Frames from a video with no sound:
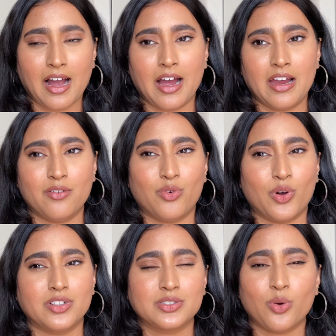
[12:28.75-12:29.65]
I
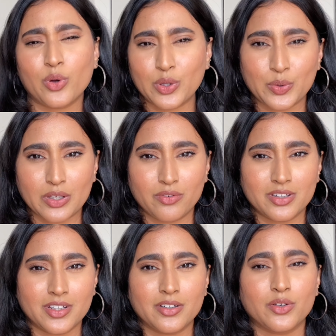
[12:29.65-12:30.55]
was okay with
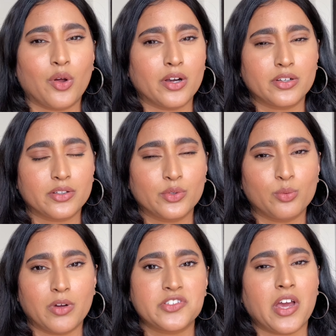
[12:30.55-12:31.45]
it, not too much.